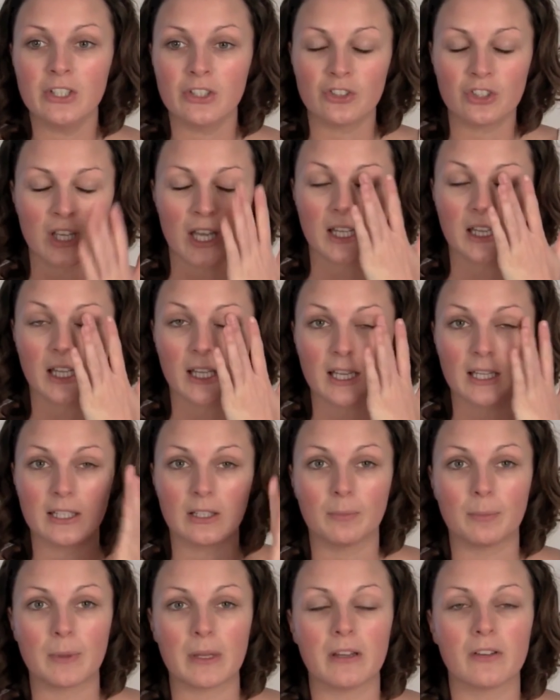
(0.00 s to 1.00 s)
She had like a
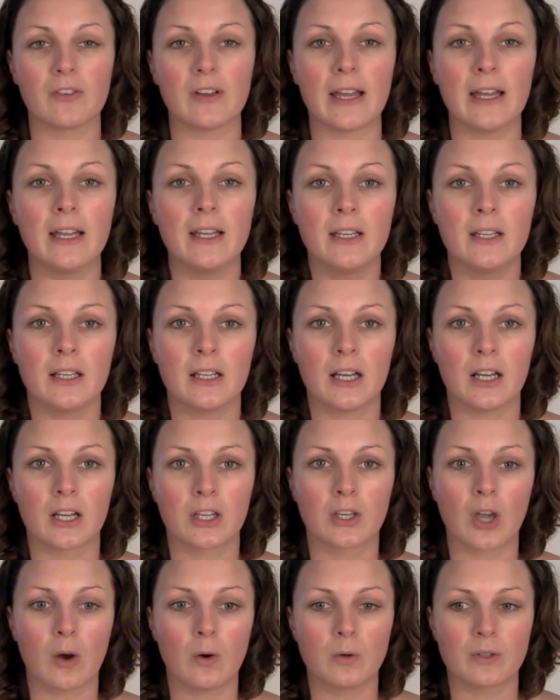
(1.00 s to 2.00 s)
little bit of a
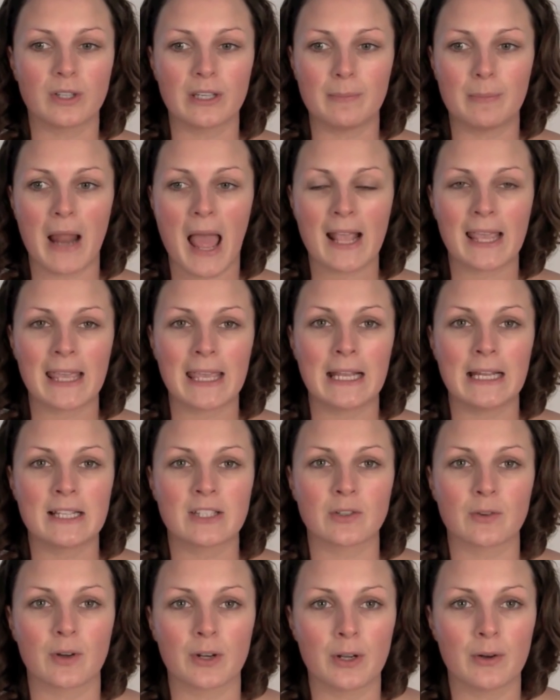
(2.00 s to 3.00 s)
goldy blacky
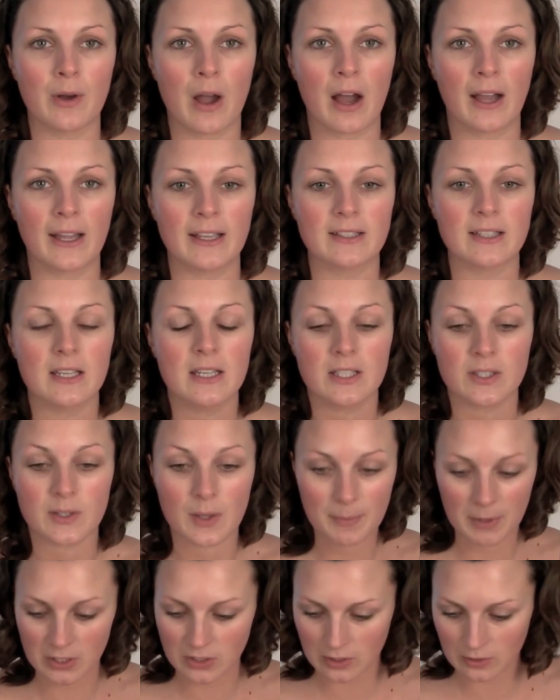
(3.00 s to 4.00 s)
glitter on her eyes.
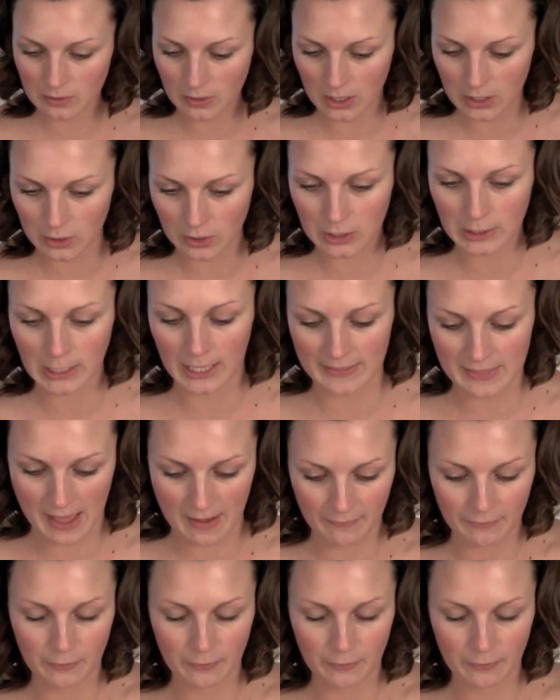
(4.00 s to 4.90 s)
So I'm going to do a look like that